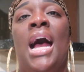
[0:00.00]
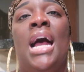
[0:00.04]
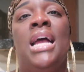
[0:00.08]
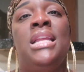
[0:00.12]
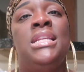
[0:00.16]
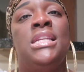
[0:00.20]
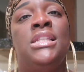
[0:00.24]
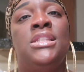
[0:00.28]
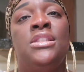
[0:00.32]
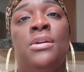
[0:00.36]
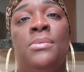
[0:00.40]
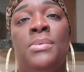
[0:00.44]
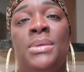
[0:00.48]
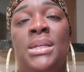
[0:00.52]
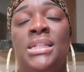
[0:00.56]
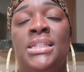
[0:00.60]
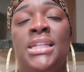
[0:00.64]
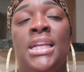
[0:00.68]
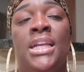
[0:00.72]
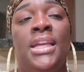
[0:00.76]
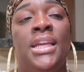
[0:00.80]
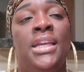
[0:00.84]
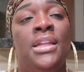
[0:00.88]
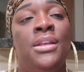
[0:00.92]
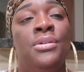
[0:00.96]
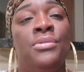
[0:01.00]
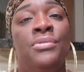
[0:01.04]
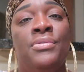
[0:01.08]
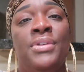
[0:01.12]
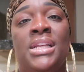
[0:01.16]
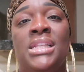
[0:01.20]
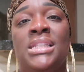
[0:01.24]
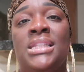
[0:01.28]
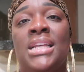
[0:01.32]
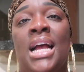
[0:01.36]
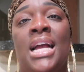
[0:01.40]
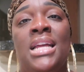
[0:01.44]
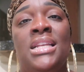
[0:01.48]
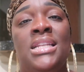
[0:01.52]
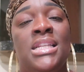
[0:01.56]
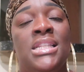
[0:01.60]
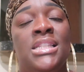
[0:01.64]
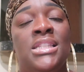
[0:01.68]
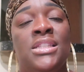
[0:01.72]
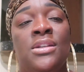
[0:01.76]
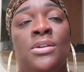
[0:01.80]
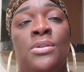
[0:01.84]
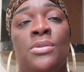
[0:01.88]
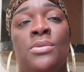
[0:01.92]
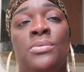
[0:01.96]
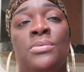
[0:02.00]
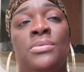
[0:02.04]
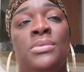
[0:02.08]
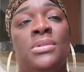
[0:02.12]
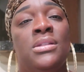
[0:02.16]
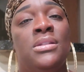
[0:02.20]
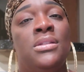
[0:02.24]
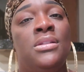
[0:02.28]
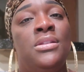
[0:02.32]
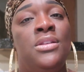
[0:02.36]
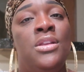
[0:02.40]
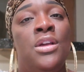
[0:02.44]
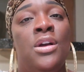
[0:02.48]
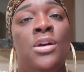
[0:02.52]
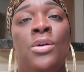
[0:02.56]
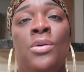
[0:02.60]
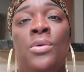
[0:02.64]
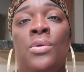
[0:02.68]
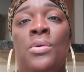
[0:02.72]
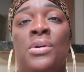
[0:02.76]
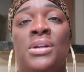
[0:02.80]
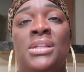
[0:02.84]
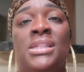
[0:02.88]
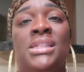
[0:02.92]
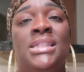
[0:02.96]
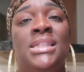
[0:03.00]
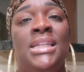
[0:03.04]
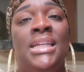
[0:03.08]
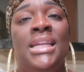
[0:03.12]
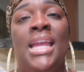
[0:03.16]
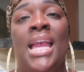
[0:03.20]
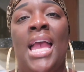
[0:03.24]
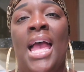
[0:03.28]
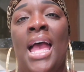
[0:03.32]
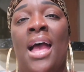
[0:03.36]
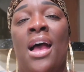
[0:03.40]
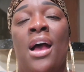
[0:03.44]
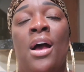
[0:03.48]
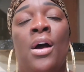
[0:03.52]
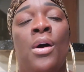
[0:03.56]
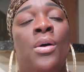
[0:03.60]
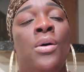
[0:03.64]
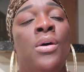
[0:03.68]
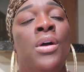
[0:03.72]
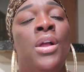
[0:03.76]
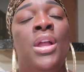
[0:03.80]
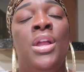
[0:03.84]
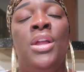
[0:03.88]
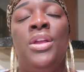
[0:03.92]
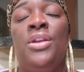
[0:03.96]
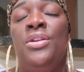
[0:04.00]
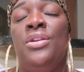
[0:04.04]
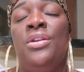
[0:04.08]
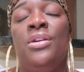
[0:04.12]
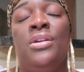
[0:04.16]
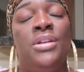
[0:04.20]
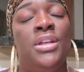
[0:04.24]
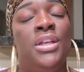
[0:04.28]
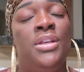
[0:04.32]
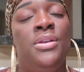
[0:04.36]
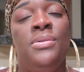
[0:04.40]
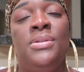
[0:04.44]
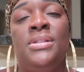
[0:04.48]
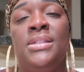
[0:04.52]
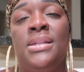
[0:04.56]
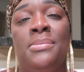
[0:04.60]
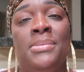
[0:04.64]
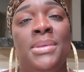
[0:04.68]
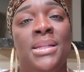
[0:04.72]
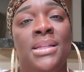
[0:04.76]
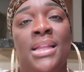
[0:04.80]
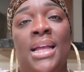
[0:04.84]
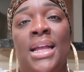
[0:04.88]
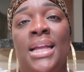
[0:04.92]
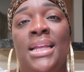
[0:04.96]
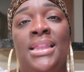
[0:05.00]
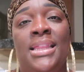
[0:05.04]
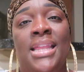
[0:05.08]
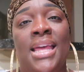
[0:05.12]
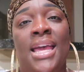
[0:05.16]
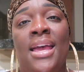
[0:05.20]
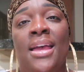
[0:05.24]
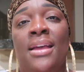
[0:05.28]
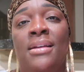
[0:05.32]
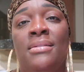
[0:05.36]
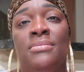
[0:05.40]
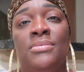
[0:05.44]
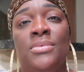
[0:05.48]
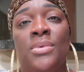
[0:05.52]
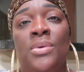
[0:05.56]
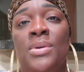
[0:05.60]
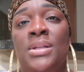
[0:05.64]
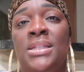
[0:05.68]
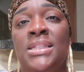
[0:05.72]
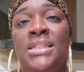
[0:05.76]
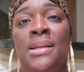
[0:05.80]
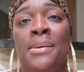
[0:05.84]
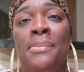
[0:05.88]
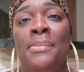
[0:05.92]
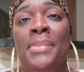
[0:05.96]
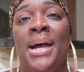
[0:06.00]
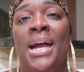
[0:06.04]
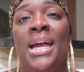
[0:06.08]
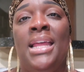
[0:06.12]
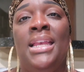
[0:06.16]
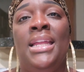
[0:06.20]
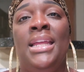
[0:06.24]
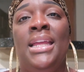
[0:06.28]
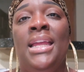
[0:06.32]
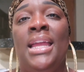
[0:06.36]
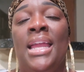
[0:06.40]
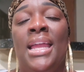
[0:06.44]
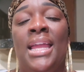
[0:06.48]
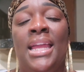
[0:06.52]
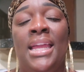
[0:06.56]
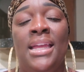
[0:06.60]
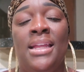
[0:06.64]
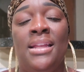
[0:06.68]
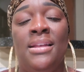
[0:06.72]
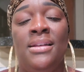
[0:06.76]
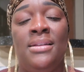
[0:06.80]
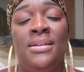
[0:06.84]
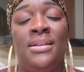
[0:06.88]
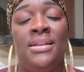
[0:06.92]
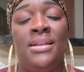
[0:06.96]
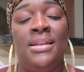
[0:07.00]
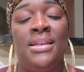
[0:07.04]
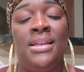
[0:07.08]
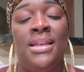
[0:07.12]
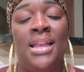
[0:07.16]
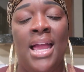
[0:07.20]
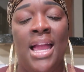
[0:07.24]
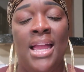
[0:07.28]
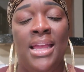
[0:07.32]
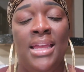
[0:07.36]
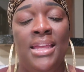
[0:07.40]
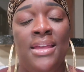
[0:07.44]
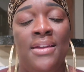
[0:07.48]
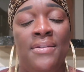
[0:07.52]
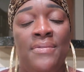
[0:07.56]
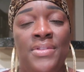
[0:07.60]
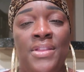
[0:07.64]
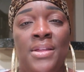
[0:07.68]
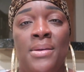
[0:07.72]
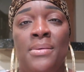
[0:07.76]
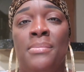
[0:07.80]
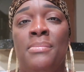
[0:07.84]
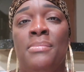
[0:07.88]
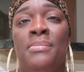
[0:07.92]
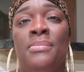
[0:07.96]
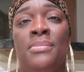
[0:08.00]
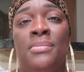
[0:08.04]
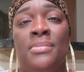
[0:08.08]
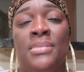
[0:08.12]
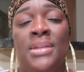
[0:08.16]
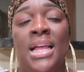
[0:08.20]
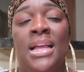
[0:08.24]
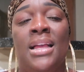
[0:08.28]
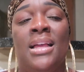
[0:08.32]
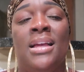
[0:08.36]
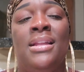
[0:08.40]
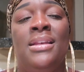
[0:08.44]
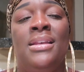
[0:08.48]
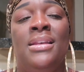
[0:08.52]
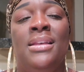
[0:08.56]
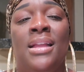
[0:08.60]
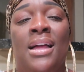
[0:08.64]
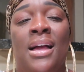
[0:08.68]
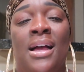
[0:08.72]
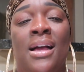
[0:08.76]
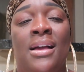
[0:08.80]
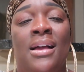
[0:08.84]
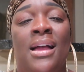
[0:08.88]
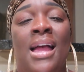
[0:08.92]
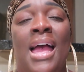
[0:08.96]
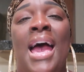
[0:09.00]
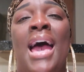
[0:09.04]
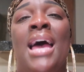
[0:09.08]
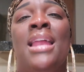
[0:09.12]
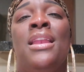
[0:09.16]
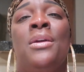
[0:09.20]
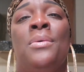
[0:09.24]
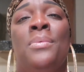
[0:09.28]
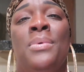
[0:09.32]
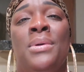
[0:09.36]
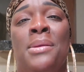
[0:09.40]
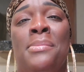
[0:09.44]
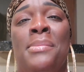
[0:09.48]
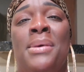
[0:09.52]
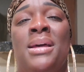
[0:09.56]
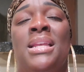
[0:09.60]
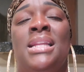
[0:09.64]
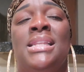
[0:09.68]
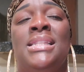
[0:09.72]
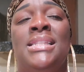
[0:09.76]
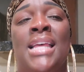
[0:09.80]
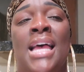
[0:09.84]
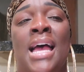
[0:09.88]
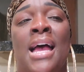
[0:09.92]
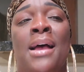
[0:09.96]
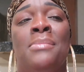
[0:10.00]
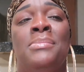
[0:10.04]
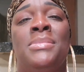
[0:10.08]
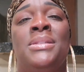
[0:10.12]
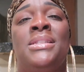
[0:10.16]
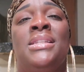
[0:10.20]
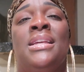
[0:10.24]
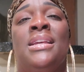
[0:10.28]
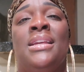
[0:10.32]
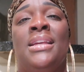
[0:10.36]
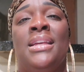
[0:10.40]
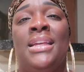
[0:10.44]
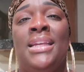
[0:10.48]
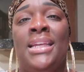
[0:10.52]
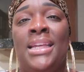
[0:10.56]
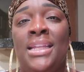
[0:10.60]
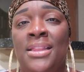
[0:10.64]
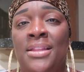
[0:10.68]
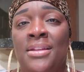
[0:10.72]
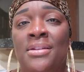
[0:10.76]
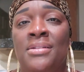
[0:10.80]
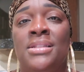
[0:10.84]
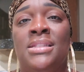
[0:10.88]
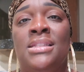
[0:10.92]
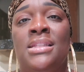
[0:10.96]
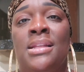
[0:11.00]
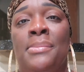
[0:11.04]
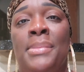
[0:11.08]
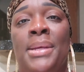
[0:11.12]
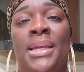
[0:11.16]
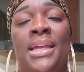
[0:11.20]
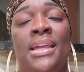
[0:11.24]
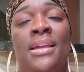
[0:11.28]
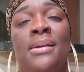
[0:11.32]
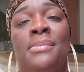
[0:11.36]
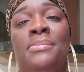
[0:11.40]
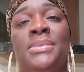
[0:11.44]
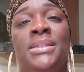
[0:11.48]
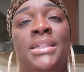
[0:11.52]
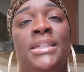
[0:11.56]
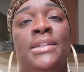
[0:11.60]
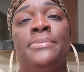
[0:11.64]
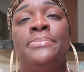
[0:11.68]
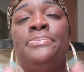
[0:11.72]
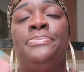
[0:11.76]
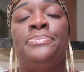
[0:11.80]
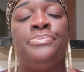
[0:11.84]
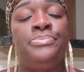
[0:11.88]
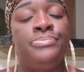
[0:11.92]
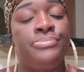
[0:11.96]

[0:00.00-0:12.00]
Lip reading: I just don't wanna take any risks. I just don't know or see how you're gonna do something like that on somebody and not give them like an adequate amount of time to get their stomach empty.